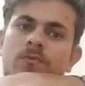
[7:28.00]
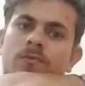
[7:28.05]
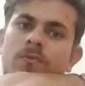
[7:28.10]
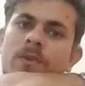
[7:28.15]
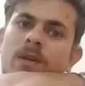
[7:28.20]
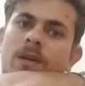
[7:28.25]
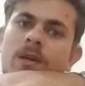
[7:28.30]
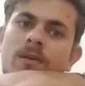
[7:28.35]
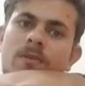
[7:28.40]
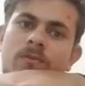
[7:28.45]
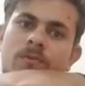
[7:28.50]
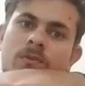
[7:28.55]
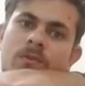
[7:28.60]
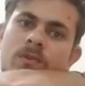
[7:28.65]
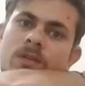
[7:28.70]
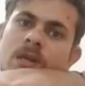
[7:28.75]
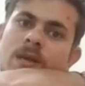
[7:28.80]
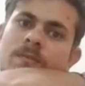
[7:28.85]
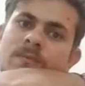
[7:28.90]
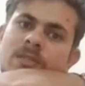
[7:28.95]
to friend
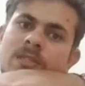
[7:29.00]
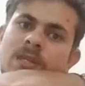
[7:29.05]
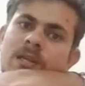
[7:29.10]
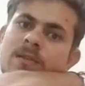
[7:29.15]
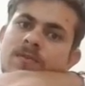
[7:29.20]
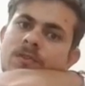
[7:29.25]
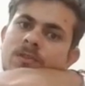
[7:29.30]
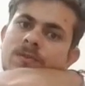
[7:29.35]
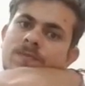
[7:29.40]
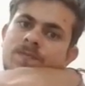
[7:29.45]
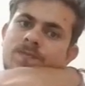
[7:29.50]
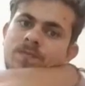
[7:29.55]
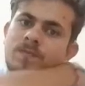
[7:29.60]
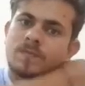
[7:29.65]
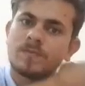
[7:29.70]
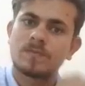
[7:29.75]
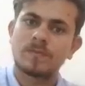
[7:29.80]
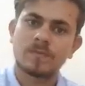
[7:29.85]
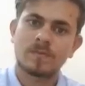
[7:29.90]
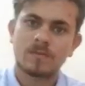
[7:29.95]
for themselves.
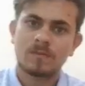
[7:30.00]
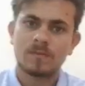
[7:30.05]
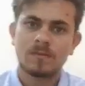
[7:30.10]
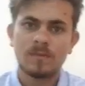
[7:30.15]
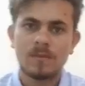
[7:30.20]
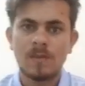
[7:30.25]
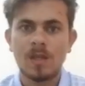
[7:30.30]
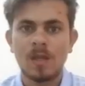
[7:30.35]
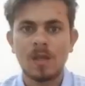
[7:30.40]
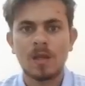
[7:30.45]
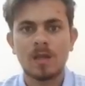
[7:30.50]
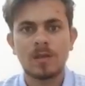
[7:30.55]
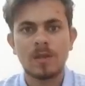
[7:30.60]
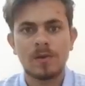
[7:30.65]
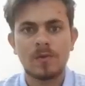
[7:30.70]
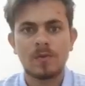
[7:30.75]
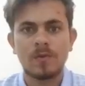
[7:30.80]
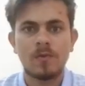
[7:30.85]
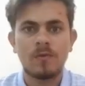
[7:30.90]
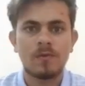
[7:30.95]
The
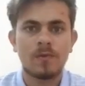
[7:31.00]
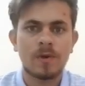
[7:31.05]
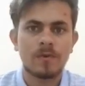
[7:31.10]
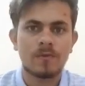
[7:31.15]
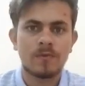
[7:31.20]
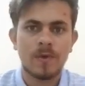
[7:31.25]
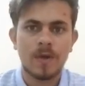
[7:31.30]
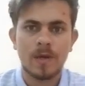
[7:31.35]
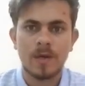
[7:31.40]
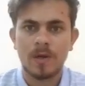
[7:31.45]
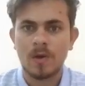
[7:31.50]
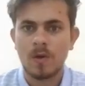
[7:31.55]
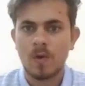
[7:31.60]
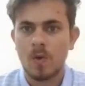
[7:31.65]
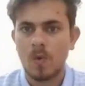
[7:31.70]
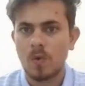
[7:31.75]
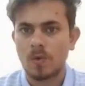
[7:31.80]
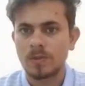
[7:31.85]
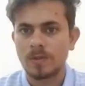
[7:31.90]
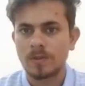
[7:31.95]
two were very
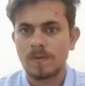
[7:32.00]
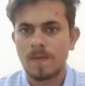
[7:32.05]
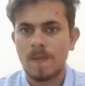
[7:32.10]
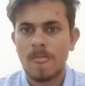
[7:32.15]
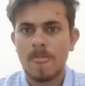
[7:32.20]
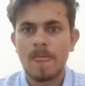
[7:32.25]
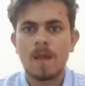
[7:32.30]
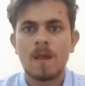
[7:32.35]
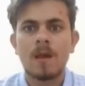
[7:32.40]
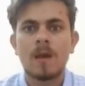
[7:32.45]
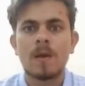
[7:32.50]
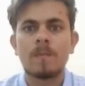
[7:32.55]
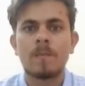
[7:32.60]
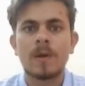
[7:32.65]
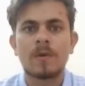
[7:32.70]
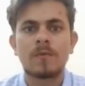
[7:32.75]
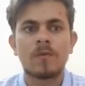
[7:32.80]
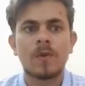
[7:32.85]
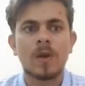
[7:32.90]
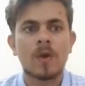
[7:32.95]
close,
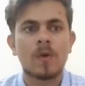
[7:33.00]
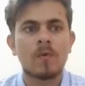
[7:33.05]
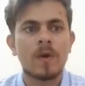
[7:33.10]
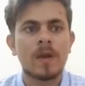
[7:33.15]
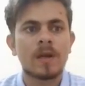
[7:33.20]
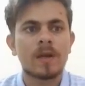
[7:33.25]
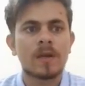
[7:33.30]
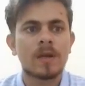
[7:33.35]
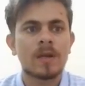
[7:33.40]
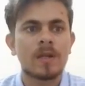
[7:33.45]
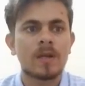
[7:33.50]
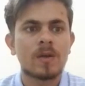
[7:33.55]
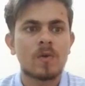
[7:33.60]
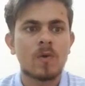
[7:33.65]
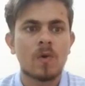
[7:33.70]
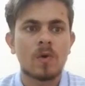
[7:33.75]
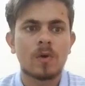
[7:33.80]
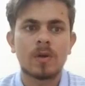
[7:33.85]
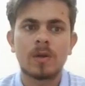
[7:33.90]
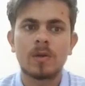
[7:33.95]
but frequently
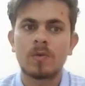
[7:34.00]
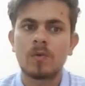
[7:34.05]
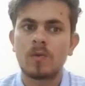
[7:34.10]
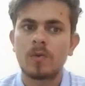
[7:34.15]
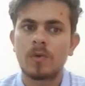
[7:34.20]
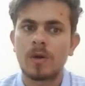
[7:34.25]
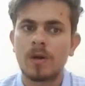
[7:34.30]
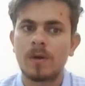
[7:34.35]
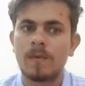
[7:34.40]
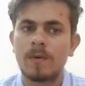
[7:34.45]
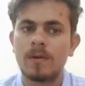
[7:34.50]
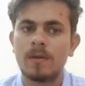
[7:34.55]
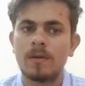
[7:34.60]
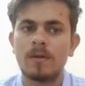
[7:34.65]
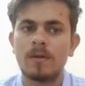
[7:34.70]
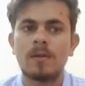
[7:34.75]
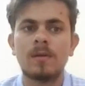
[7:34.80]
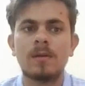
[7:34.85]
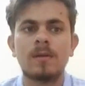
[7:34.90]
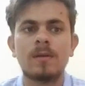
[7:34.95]
got into trouble
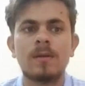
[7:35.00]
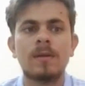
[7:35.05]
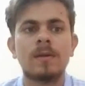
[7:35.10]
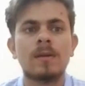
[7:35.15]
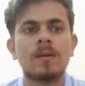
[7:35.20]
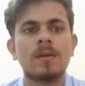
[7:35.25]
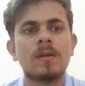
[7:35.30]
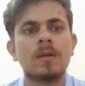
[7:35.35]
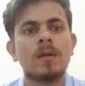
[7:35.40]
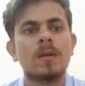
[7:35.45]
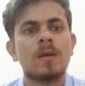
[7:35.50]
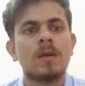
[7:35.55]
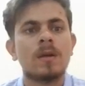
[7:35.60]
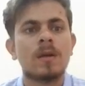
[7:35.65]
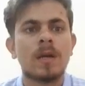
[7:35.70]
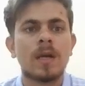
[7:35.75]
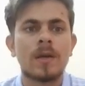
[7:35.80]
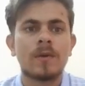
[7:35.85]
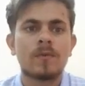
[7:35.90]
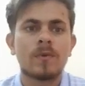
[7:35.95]

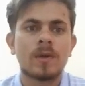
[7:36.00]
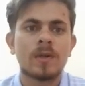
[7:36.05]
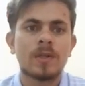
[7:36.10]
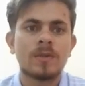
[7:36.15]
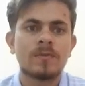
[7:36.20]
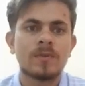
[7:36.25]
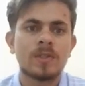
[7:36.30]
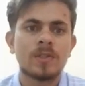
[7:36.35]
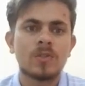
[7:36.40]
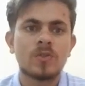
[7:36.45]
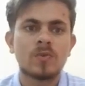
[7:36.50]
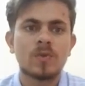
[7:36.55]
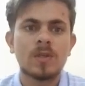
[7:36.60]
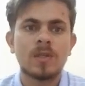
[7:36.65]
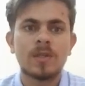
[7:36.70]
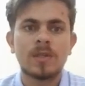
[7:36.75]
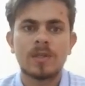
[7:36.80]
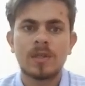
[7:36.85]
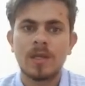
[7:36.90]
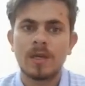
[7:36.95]
and were
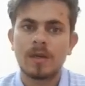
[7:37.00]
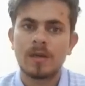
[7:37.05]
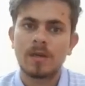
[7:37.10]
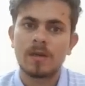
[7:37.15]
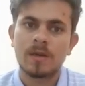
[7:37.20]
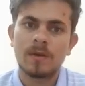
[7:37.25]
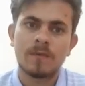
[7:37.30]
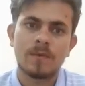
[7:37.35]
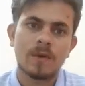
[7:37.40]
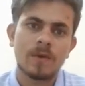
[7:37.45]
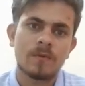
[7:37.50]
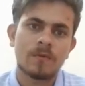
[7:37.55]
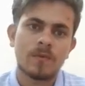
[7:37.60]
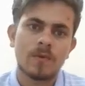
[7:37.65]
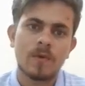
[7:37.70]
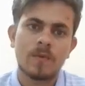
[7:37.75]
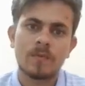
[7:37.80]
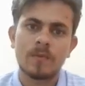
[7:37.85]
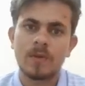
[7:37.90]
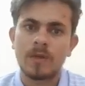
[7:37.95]
eventually taken away
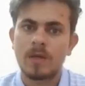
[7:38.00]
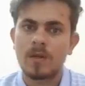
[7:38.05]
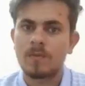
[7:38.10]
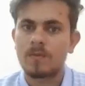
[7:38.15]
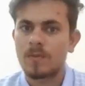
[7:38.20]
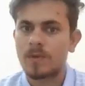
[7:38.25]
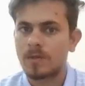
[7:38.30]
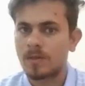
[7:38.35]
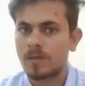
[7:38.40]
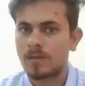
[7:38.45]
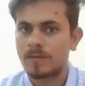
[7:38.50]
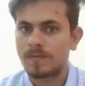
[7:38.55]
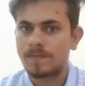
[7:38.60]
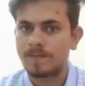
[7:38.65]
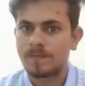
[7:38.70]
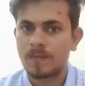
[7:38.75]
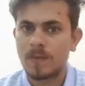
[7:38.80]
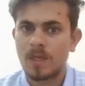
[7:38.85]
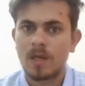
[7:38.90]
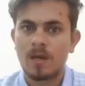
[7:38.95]
from their mother
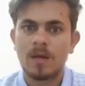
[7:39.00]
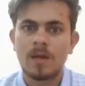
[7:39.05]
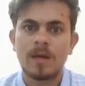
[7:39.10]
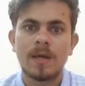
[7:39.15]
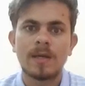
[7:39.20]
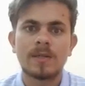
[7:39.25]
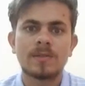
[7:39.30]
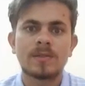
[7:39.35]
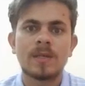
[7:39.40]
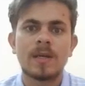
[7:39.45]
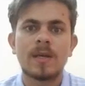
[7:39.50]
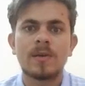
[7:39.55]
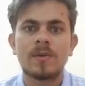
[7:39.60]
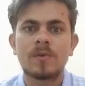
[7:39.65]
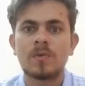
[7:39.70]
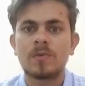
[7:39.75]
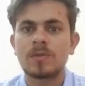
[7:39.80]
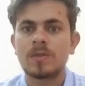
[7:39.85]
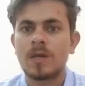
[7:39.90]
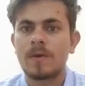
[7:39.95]
and
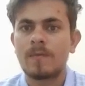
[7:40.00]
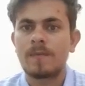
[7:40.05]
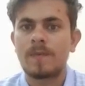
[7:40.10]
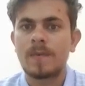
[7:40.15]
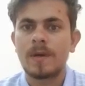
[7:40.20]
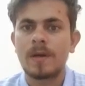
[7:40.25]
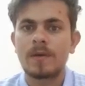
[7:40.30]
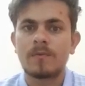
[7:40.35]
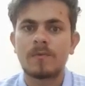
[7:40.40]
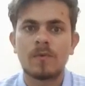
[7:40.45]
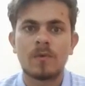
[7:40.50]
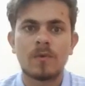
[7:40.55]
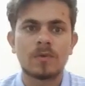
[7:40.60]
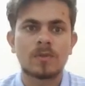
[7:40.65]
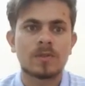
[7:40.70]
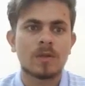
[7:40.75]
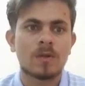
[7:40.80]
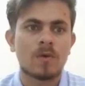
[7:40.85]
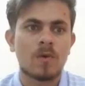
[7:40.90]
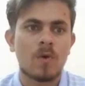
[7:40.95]
sent to separate
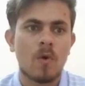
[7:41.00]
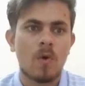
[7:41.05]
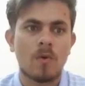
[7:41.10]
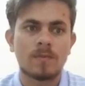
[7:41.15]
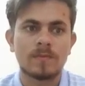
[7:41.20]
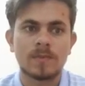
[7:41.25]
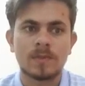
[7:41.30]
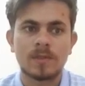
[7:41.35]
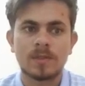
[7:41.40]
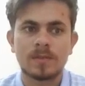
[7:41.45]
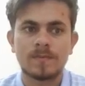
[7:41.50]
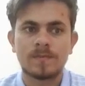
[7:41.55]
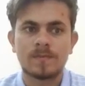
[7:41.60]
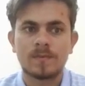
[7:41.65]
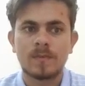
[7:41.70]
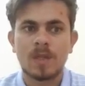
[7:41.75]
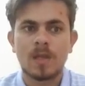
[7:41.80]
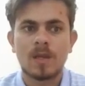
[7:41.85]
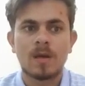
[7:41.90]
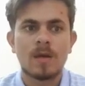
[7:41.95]
foster homes.
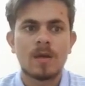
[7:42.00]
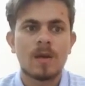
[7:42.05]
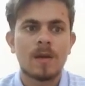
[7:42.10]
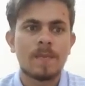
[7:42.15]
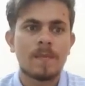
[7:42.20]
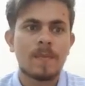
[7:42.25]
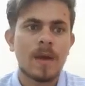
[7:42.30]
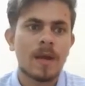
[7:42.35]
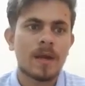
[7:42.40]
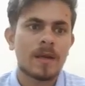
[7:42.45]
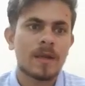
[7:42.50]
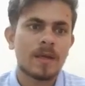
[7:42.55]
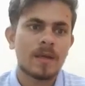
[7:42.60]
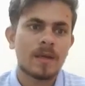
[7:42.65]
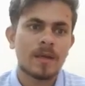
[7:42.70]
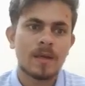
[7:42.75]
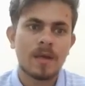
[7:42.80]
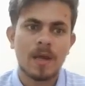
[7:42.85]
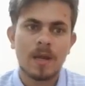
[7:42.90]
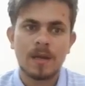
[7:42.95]

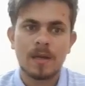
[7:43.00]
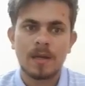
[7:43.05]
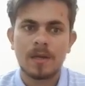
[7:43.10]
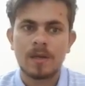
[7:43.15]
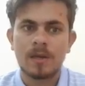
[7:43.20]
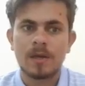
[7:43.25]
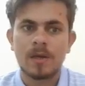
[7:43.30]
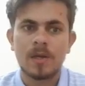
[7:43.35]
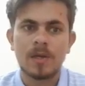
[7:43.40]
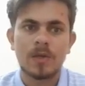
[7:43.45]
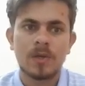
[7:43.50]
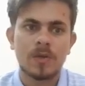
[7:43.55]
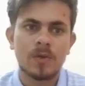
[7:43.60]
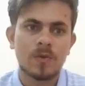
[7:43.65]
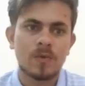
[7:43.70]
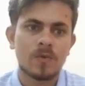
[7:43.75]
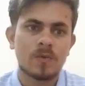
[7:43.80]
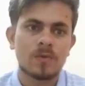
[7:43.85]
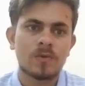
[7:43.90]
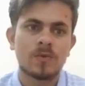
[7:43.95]
Betty Annie
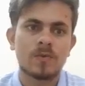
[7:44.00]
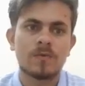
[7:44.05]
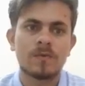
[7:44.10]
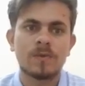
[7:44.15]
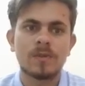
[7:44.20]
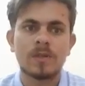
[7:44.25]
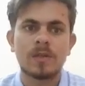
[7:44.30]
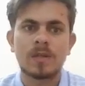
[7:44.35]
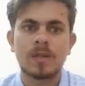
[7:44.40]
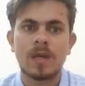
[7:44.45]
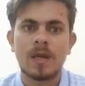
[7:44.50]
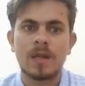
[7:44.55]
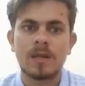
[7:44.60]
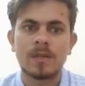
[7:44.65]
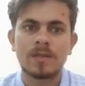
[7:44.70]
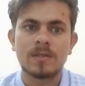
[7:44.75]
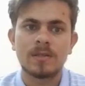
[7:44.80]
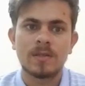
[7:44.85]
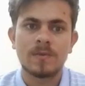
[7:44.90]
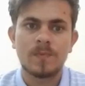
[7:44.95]
continues to visit
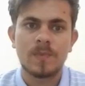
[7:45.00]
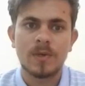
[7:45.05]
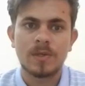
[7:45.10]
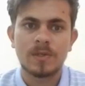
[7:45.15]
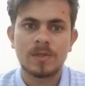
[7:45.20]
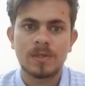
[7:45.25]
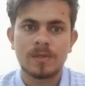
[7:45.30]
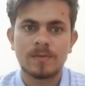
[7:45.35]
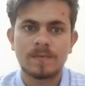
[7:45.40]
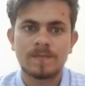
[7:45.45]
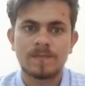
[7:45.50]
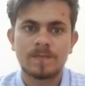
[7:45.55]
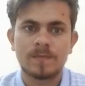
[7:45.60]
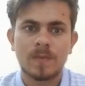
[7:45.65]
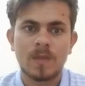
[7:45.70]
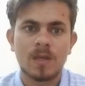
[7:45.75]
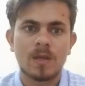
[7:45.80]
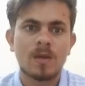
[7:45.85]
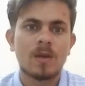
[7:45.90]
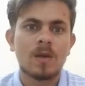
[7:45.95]
Kenny in prison,
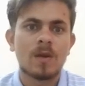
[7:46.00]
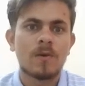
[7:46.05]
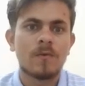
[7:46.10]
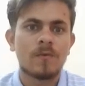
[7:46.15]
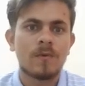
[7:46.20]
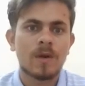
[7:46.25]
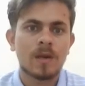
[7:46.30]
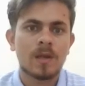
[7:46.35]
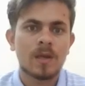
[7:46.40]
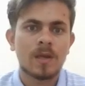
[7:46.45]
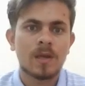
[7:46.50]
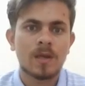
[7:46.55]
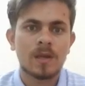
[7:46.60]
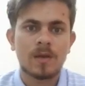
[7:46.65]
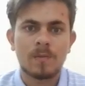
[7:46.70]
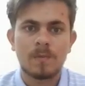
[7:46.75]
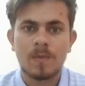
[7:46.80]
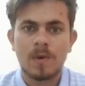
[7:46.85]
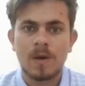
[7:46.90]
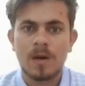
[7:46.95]
working in
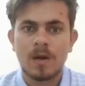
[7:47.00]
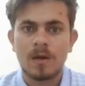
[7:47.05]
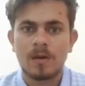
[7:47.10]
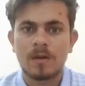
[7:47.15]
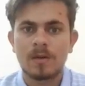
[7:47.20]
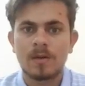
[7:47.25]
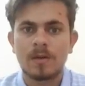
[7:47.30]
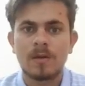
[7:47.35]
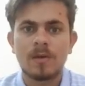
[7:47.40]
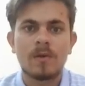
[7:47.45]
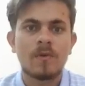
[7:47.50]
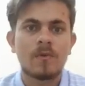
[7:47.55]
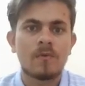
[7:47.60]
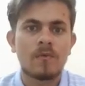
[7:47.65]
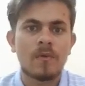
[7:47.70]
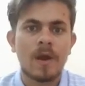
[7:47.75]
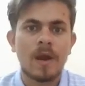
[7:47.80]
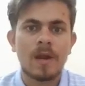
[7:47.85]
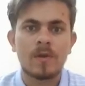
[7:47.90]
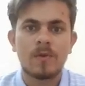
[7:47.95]
a bar
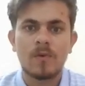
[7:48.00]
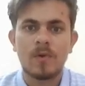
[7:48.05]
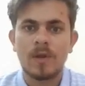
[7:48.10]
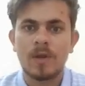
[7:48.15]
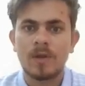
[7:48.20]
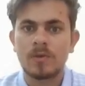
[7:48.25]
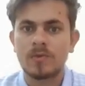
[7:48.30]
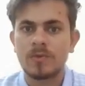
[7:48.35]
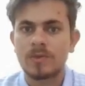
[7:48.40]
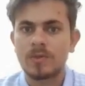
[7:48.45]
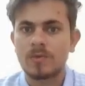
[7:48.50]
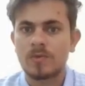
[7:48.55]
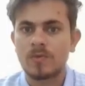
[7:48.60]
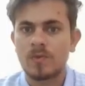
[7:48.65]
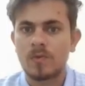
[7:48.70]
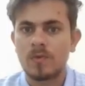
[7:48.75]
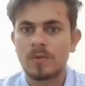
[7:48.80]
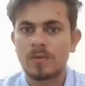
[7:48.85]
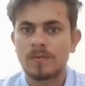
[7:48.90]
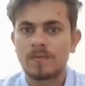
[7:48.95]
while going to
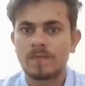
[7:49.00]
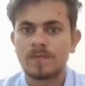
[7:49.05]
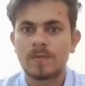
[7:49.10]
school.